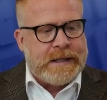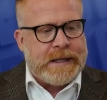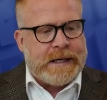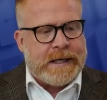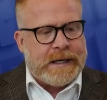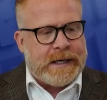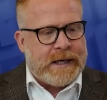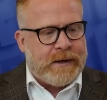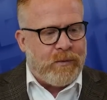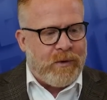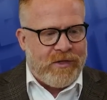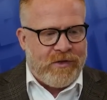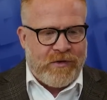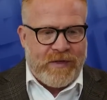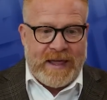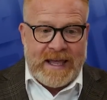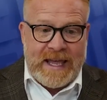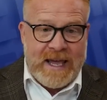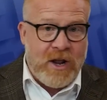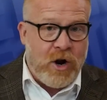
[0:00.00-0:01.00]
whether
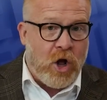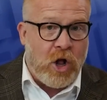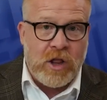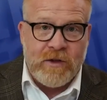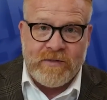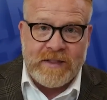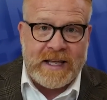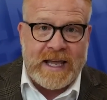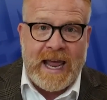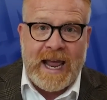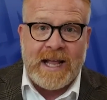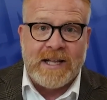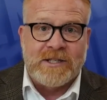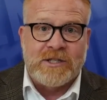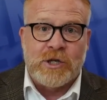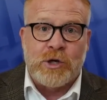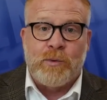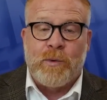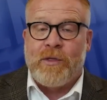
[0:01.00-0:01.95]
they get all of the cancer,